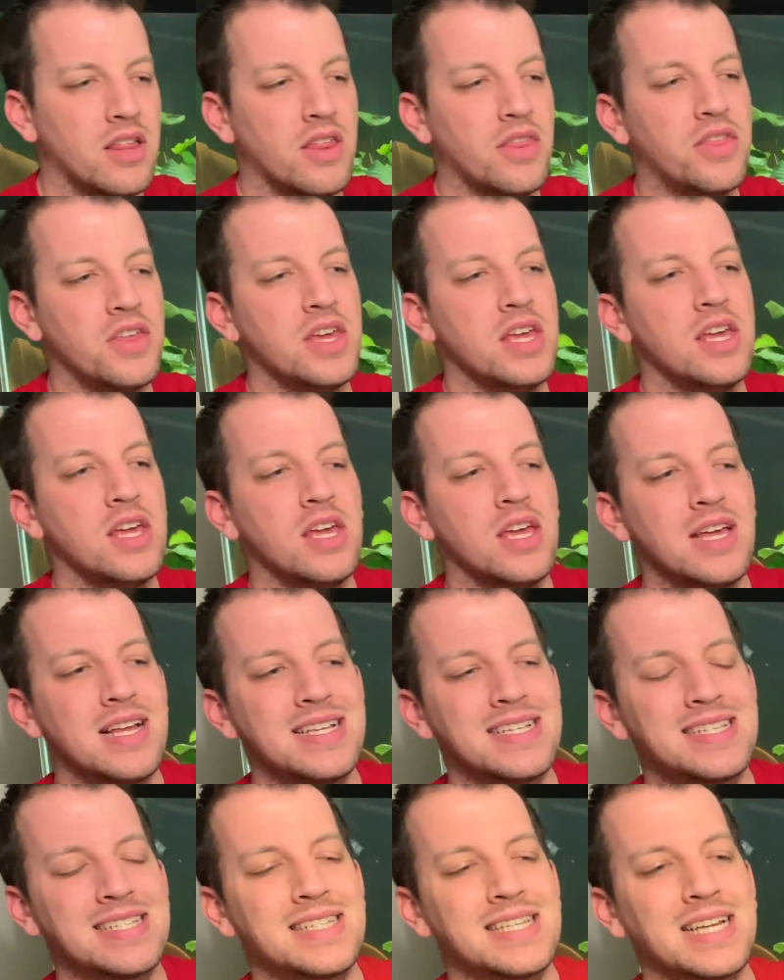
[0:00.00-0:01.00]
the
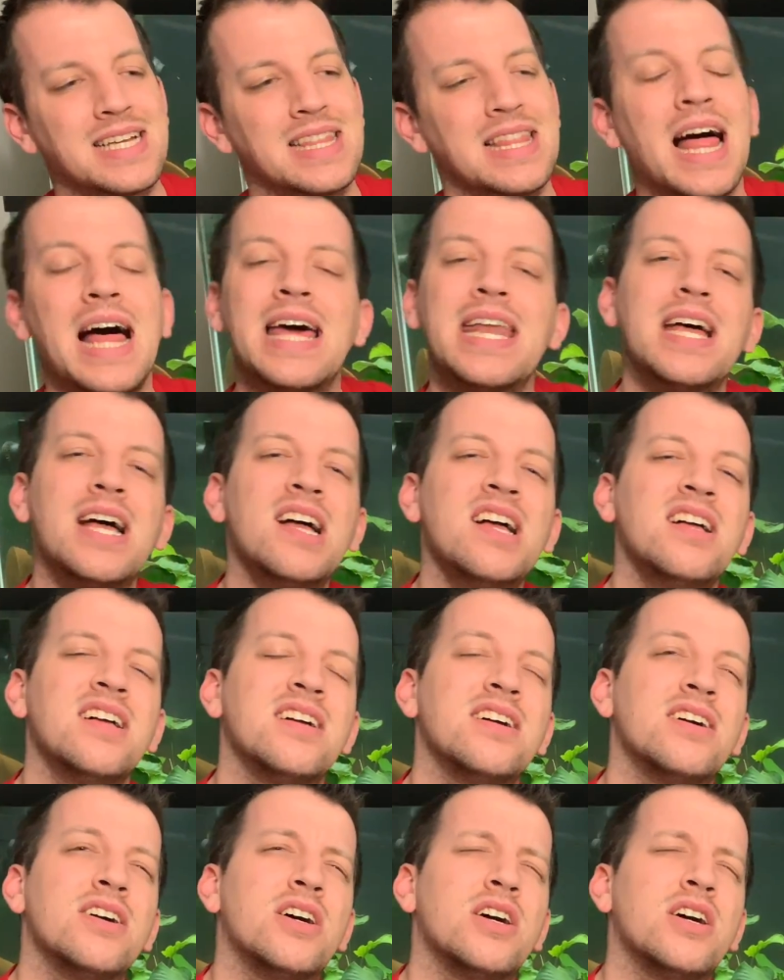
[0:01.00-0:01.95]
Cichla